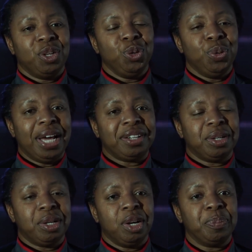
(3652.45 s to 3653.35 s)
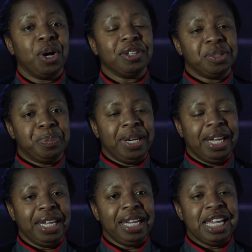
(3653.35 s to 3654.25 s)
who had a, a, part to
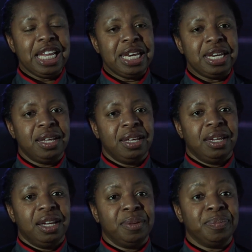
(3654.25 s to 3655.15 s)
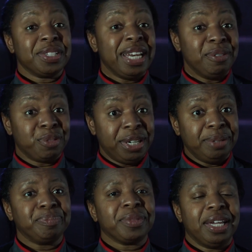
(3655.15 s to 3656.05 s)
play in um, slavery
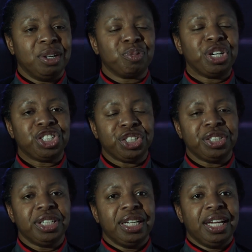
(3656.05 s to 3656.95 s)
and oppression